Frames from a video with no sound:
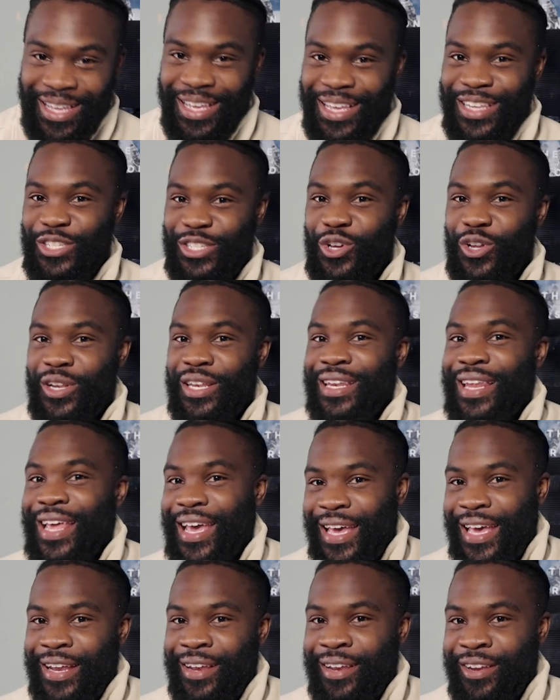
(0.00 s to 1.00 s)
he's not
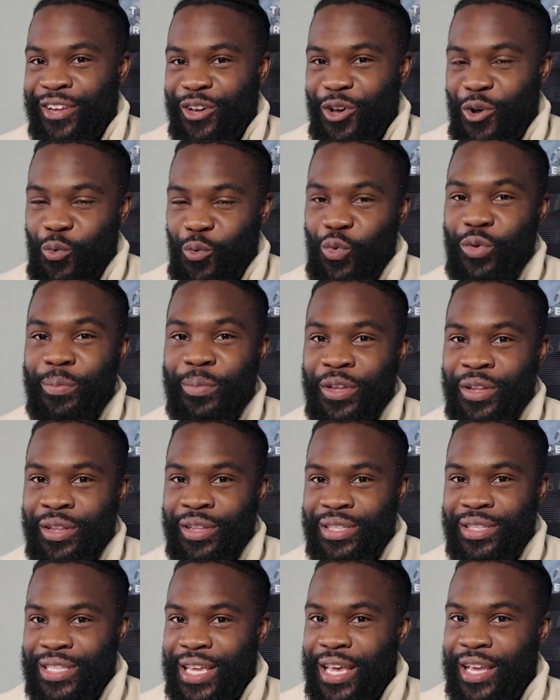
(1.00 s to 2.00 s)
letting a
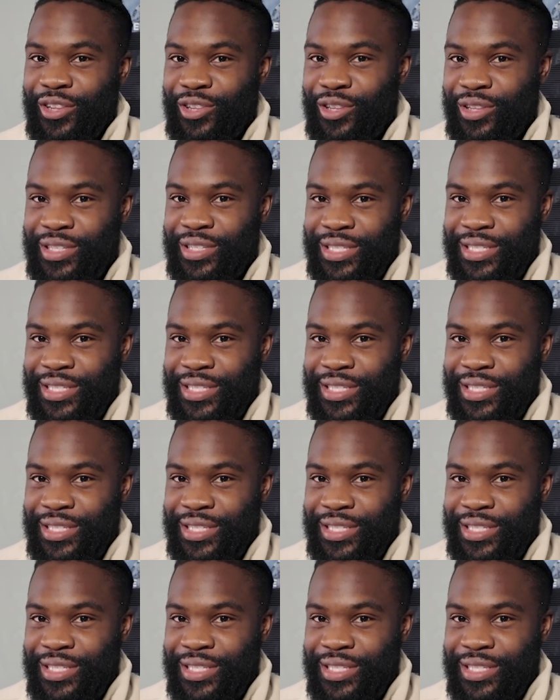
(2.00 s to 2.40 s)
woman take